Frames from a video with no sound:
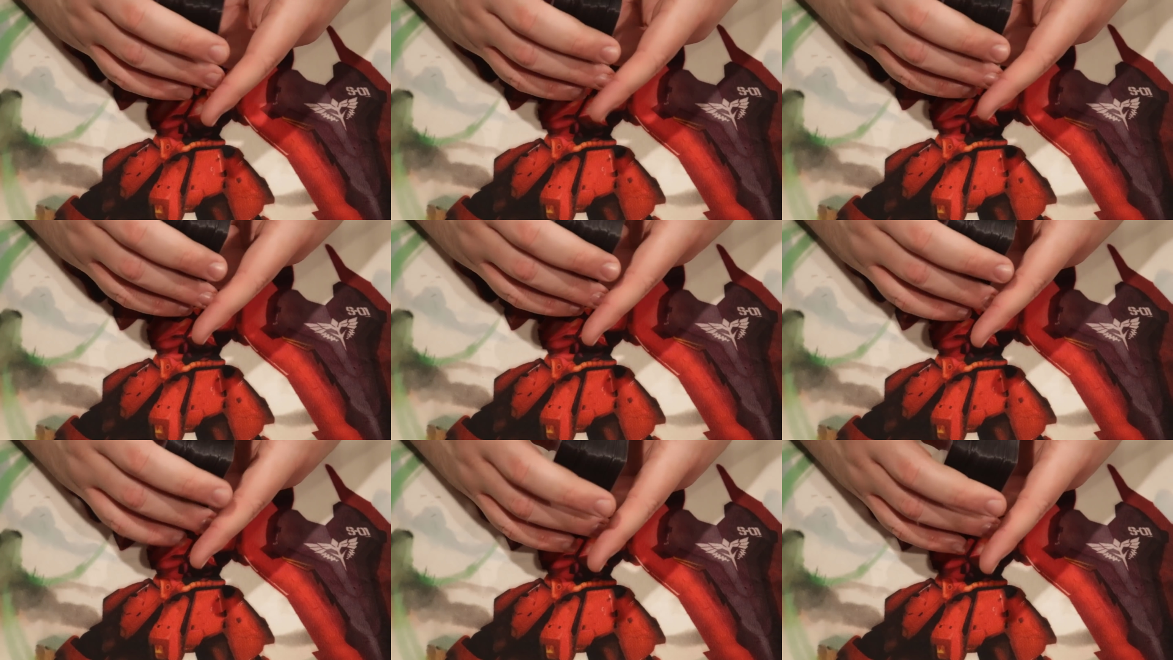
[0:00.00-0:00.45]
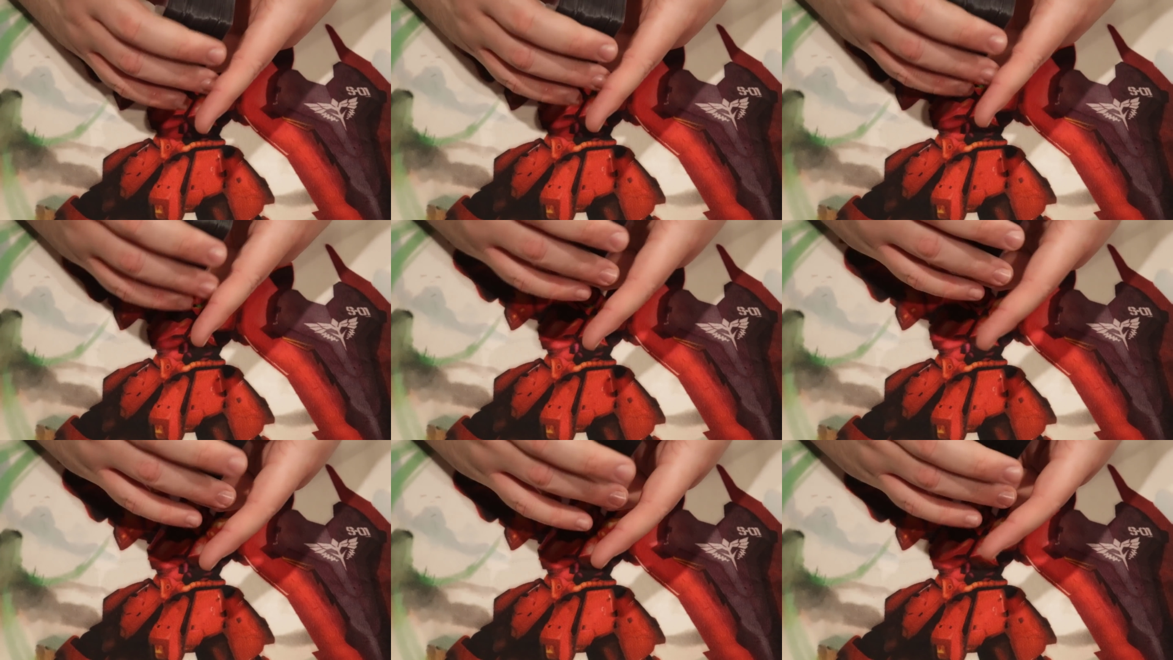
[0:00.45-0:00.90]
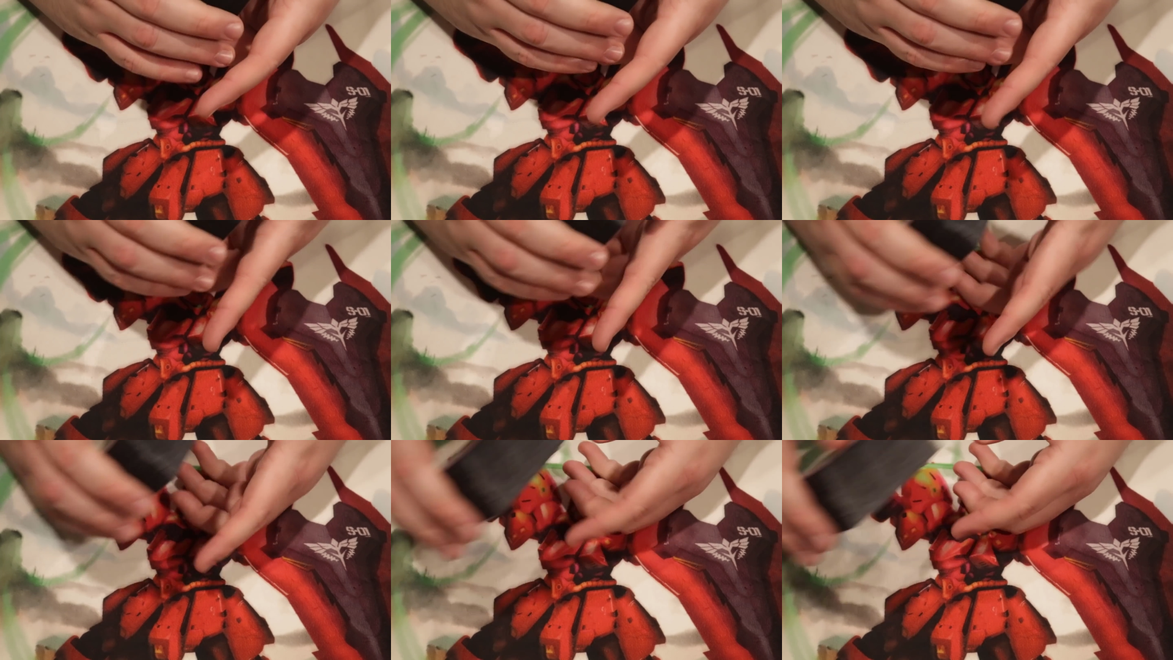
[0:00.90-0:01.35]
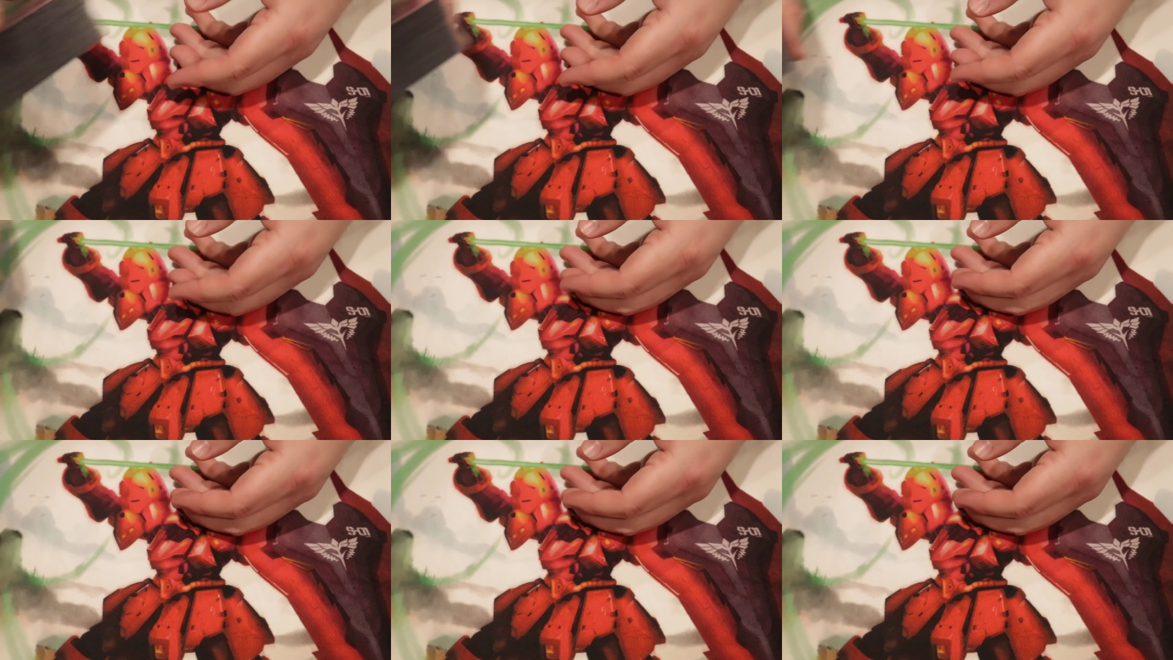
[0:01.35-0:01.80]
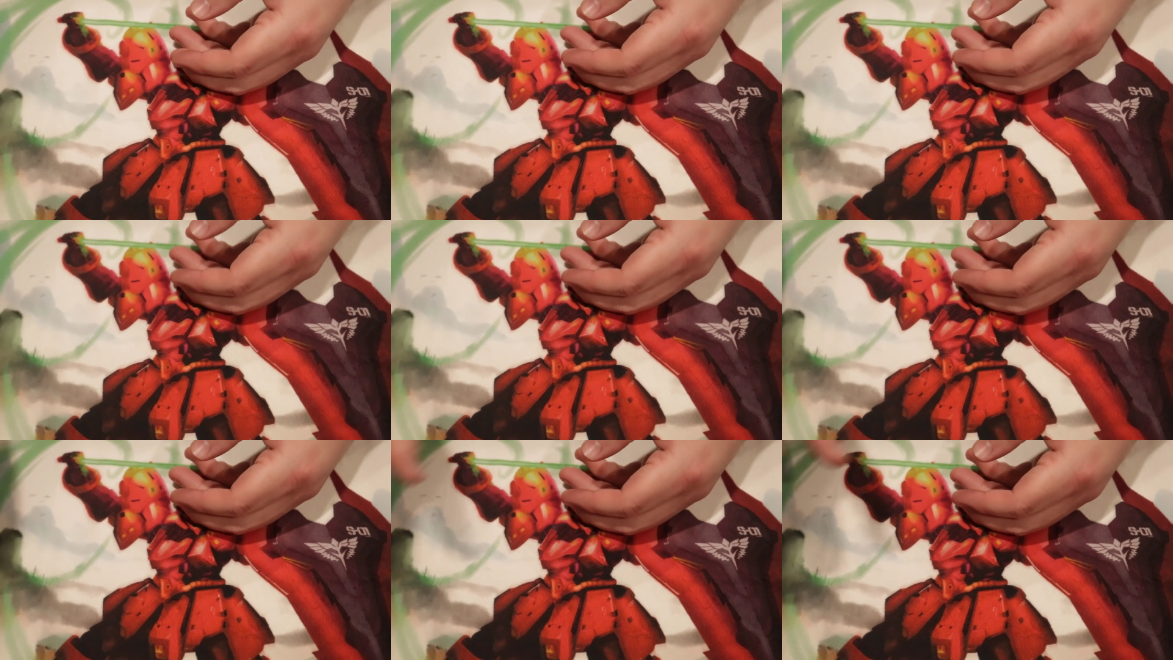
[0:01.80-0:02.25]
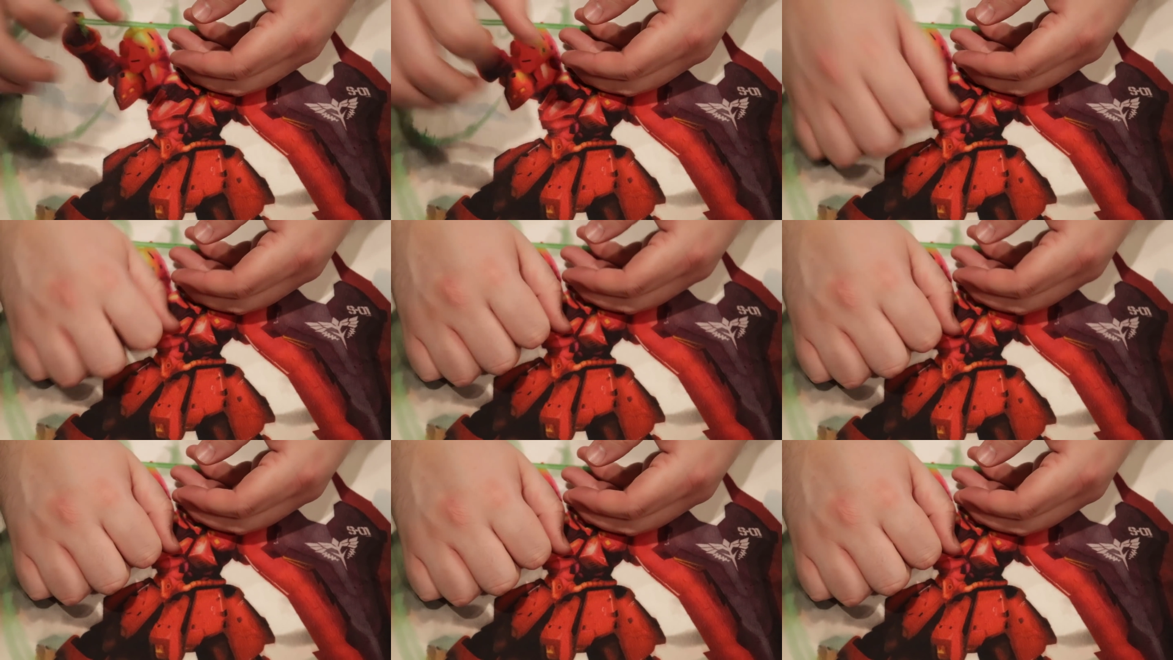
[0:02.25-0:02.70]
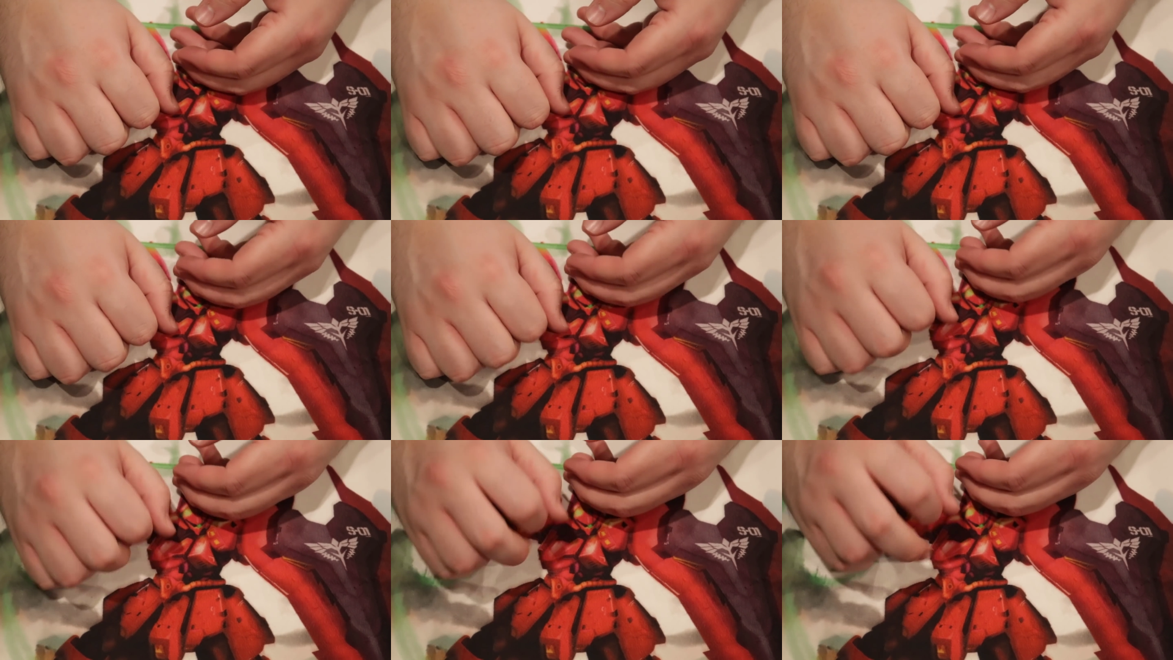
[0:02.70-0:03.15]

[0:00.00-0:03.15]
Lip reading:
Nobody's mouth can be seen.